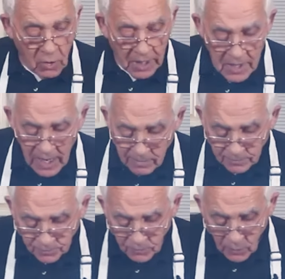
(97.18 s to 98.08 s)
Okay, now
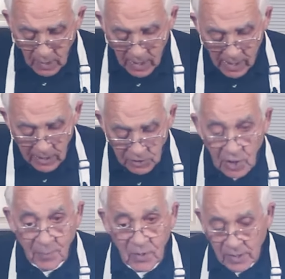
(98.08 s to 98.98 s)
I
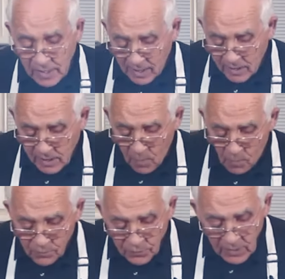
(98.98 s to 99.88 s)
chop the garlic.
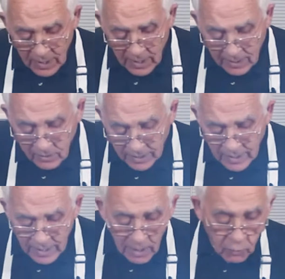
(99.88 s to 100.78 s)
Now I take
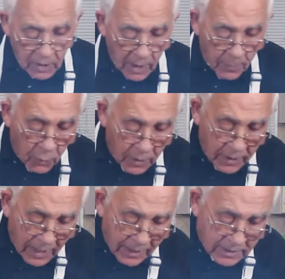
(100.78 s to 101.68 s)
it out. I put it
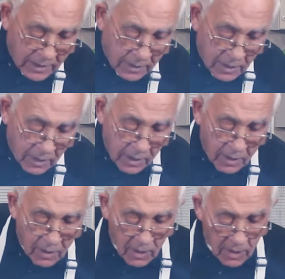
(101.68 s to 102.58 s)
nice and a
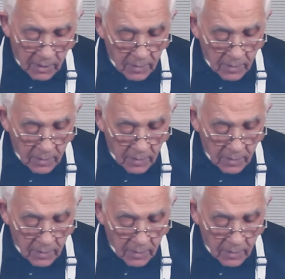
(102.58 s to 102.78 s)
little.